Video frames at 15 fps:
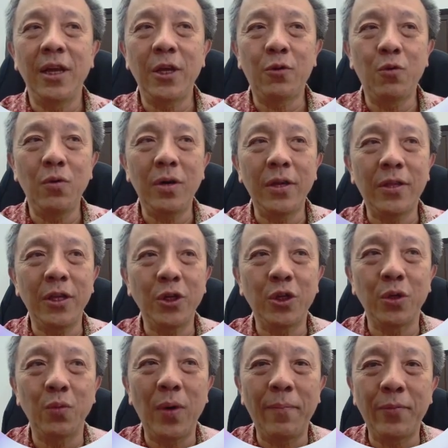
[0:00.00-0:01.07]
Is Google
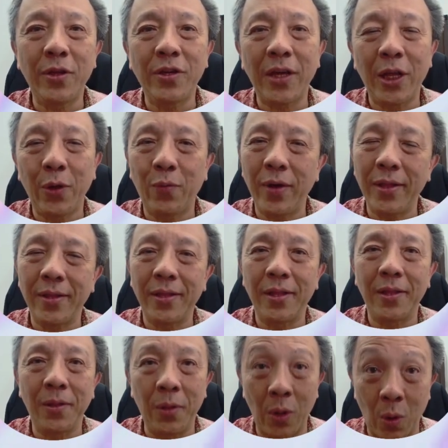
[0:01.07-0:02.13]
web search adequate?
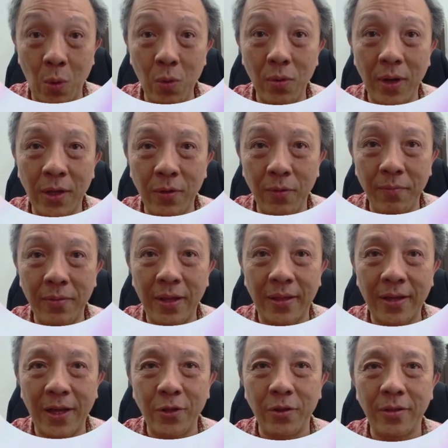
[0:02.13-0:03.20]
No, as we
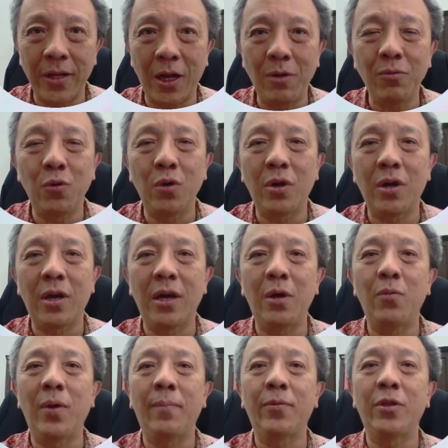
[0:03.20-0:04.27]
discussed just now,
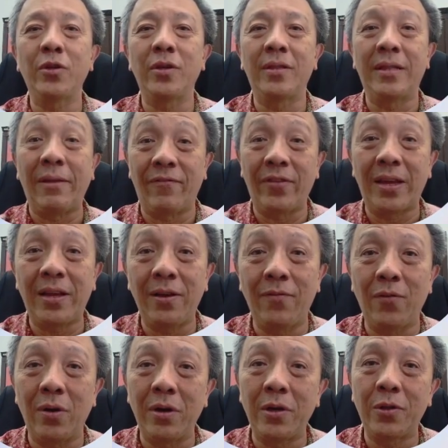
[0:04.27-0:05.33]
Google web search is
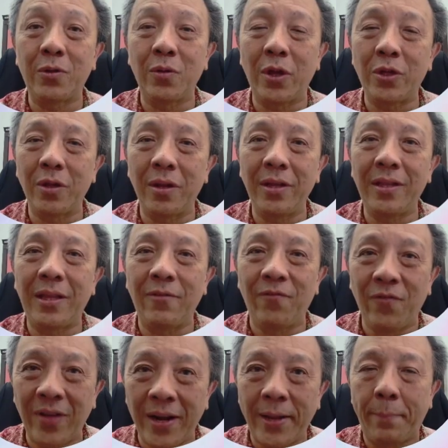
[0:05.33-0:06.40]
difficult for us to actually
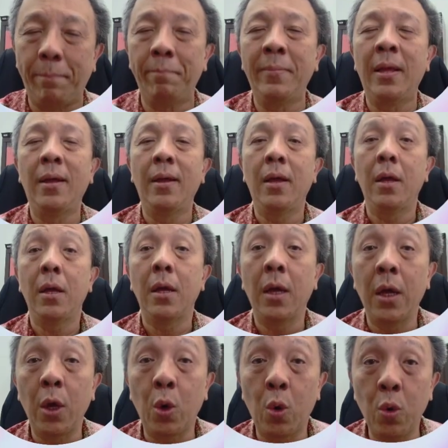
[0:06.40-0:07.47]
develop
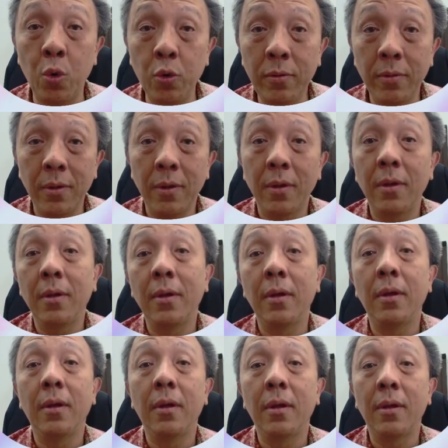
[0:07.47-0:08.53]
a good
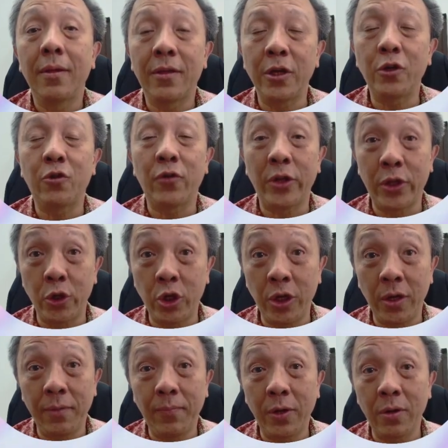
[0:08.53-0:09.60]
search
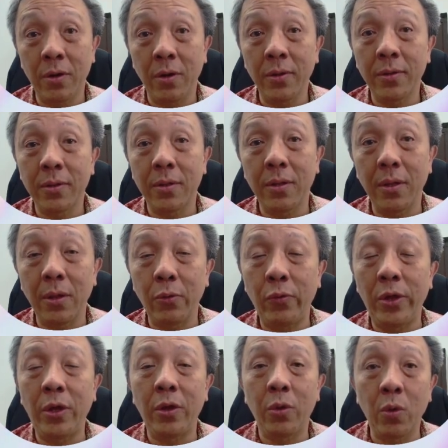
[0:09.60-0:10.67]
strategy because
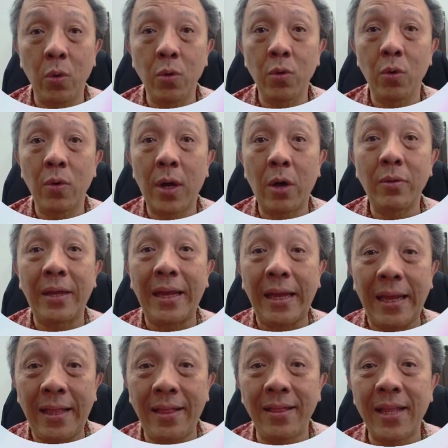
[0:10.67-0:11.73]
we don't know how they
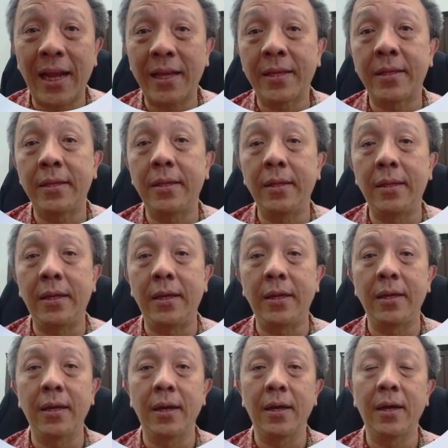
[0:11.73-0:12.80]
index
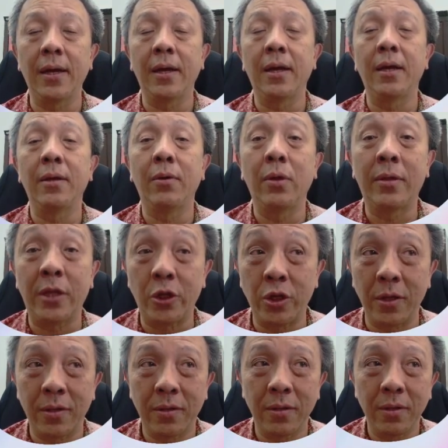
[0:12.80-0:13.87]
the
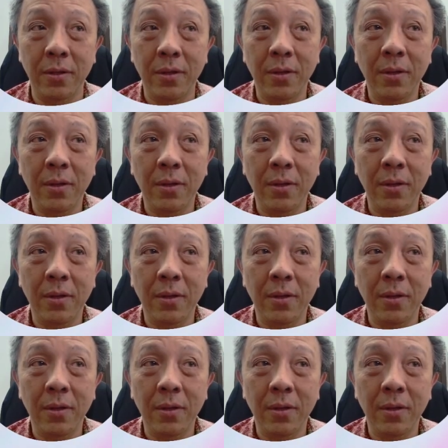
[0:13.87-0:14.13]
searches.